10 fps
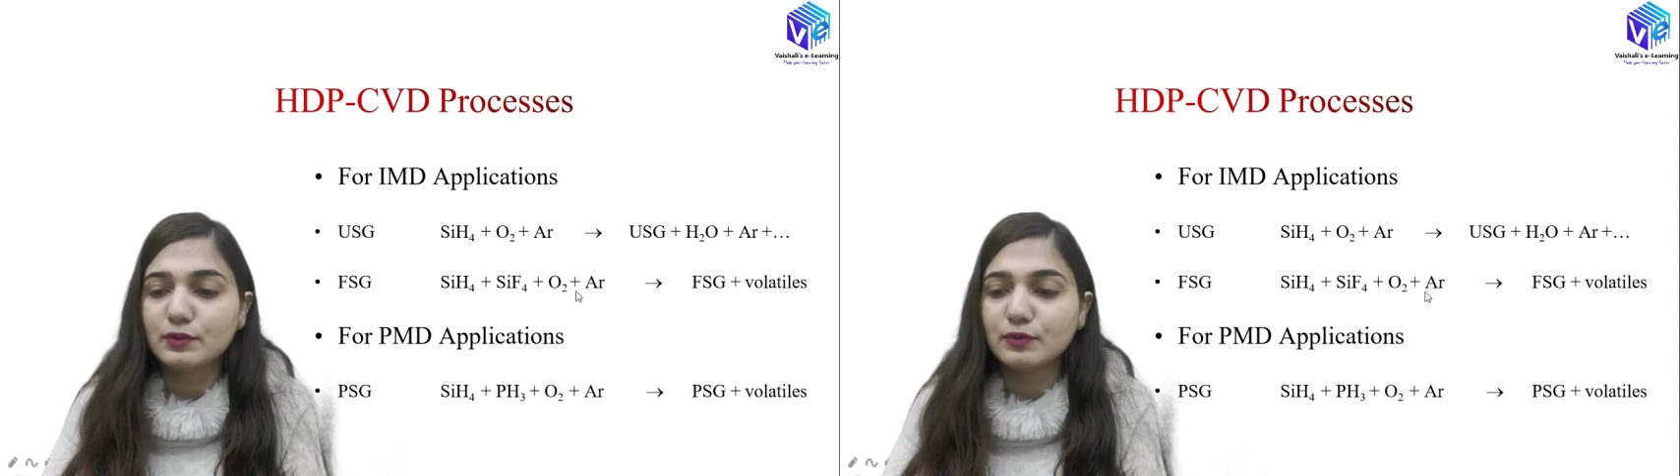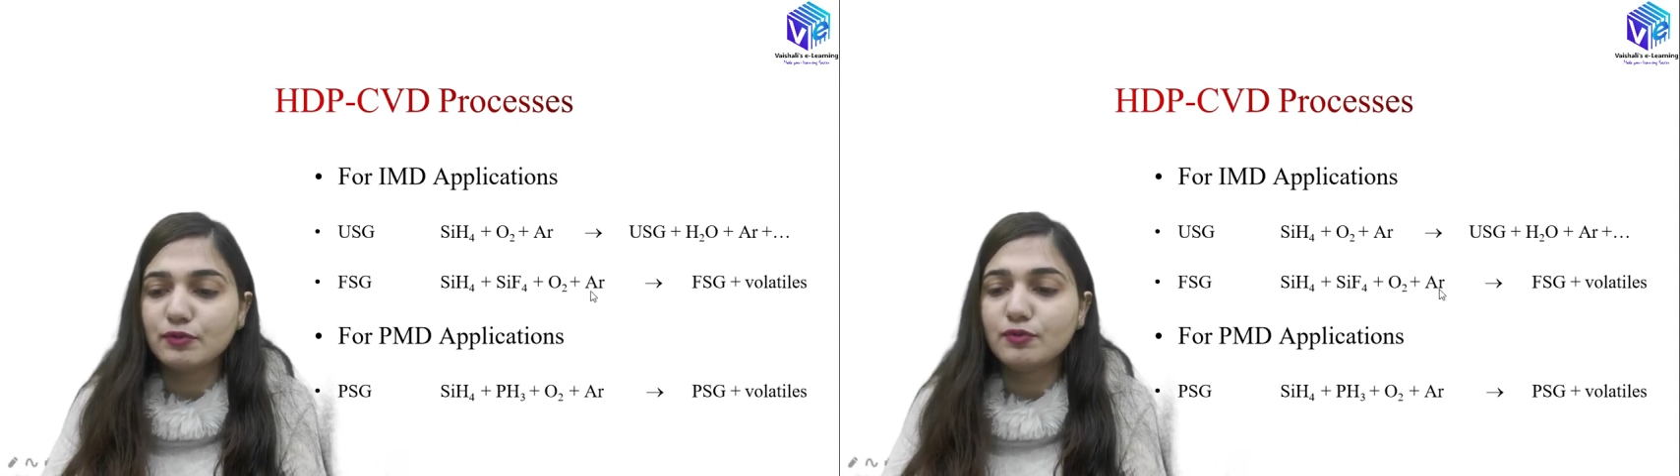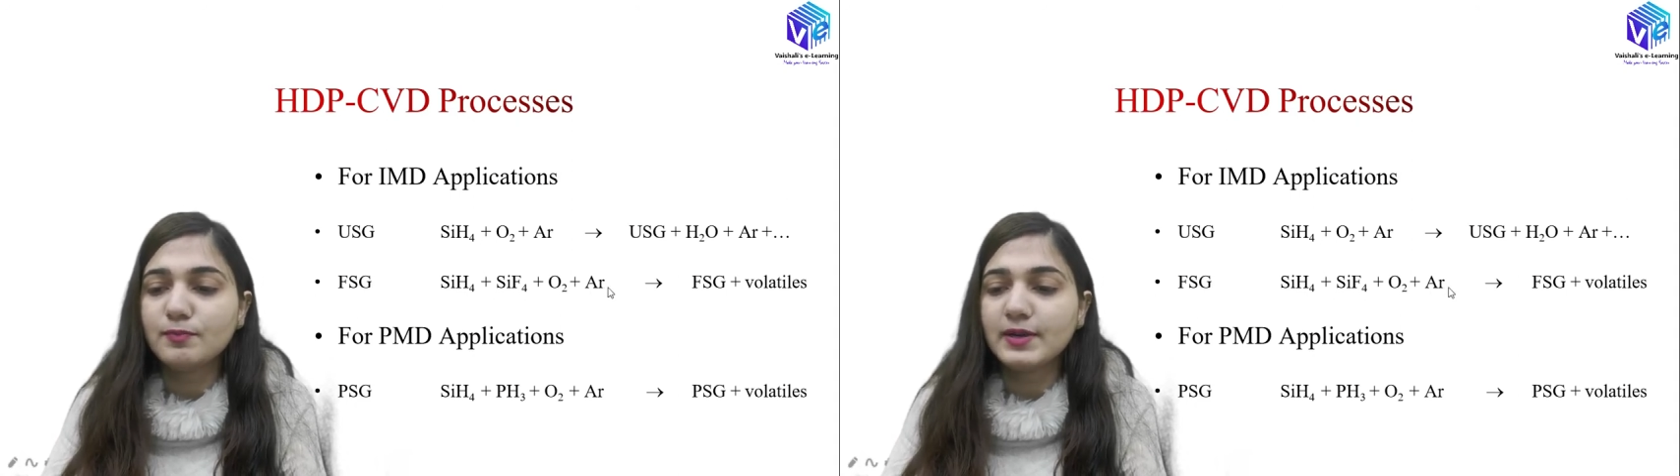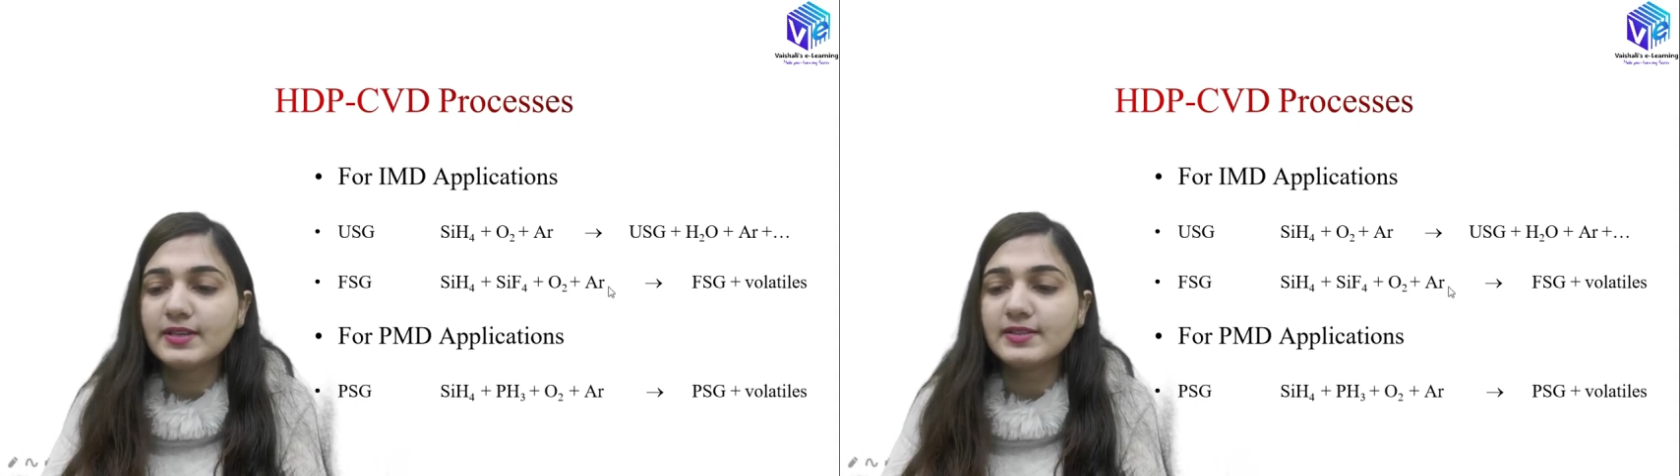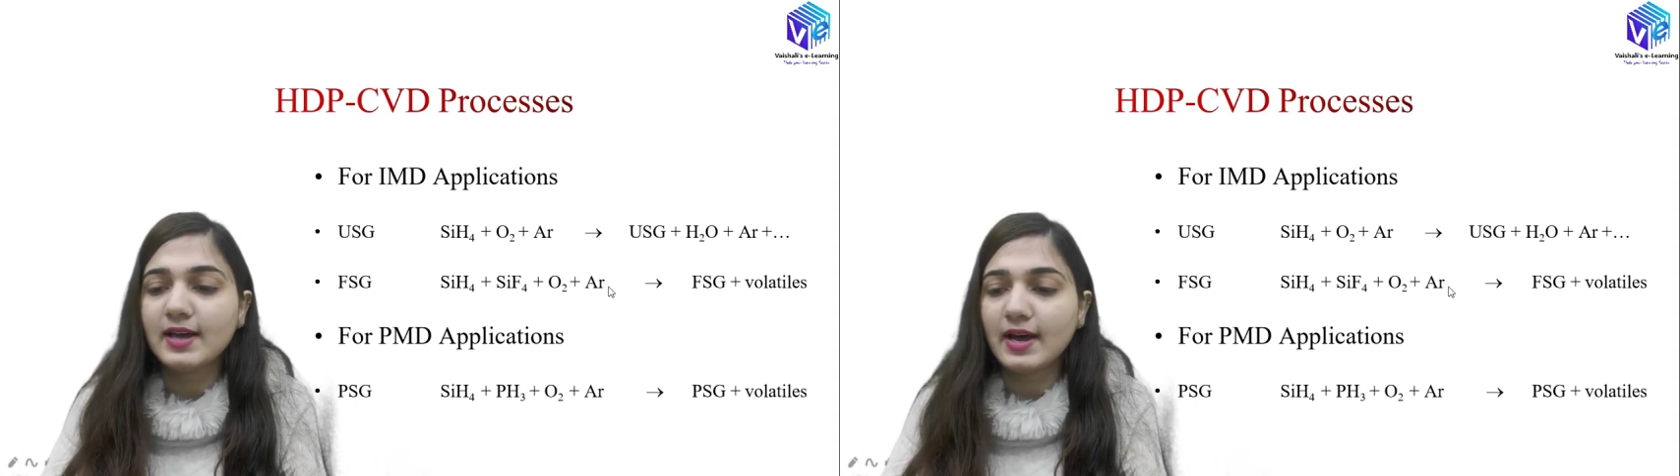O2
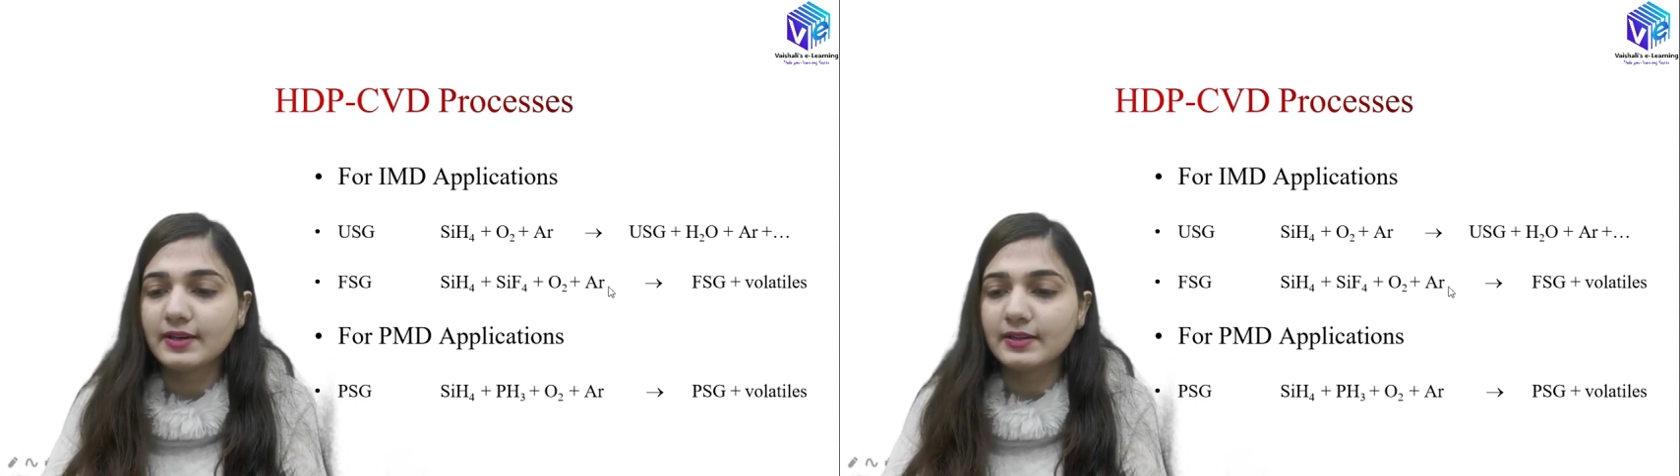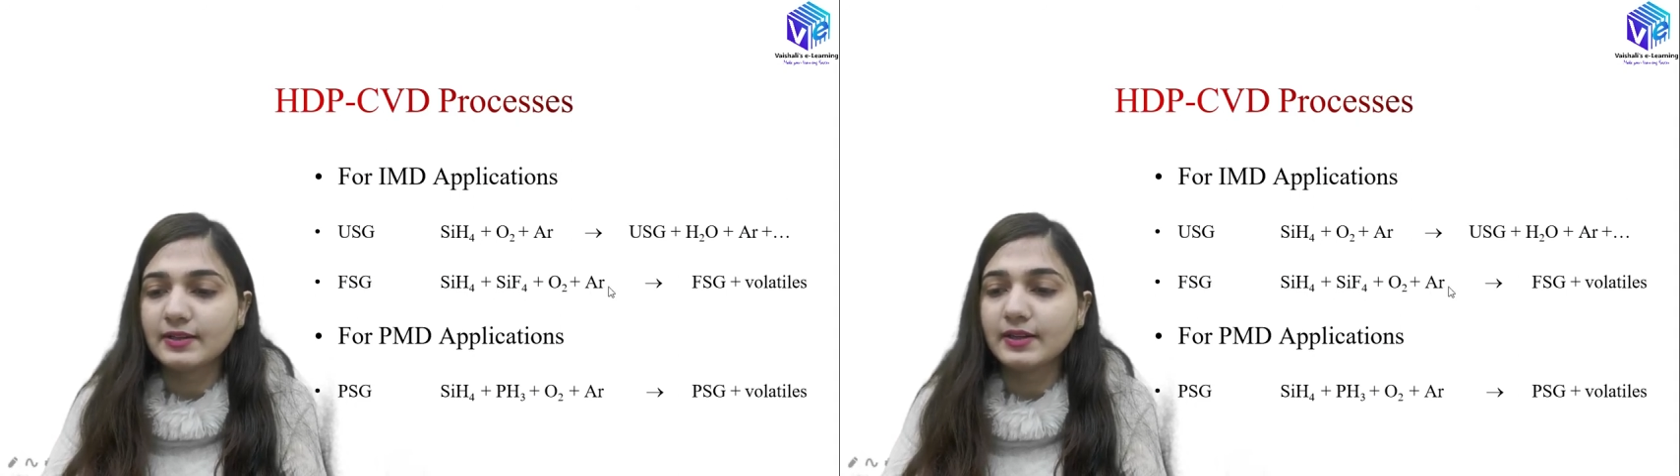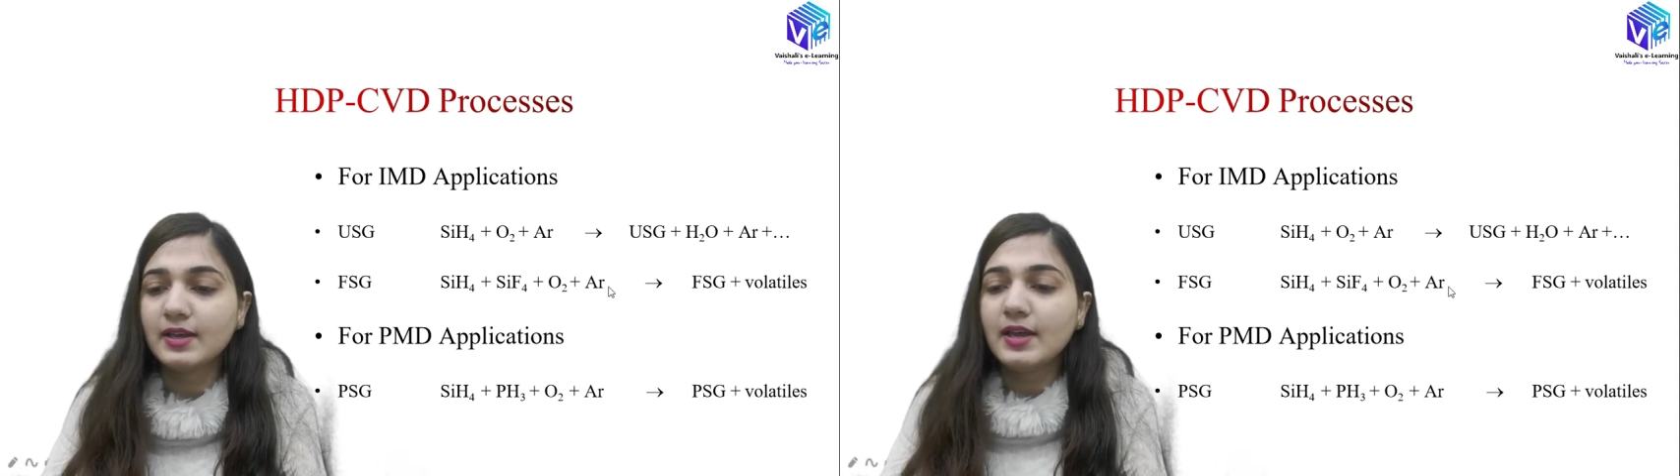plus argon,